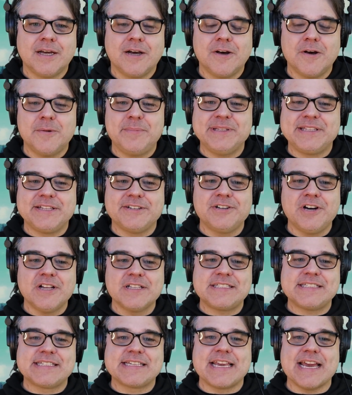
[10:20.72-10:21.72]
Oh, but they're
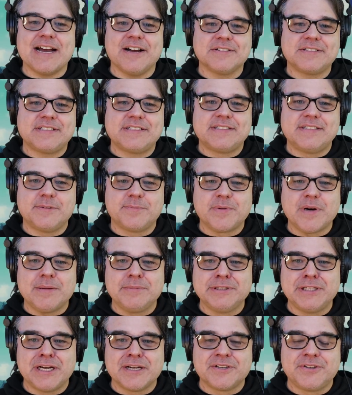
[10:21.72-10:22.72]
not scouts. They're
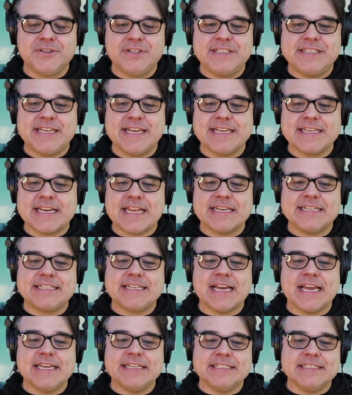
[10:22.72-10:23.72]
probably not good at taking out a
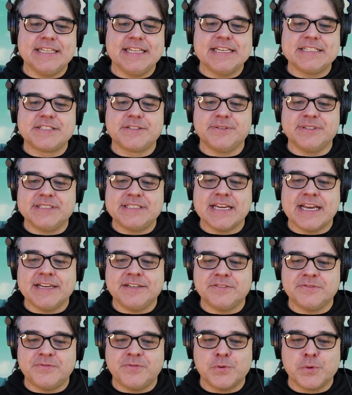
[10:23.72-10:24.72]
Titan unless they're in
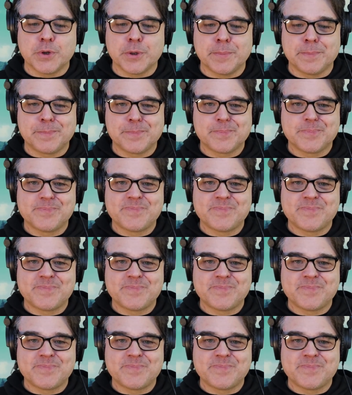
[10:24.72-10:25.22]
Titan form.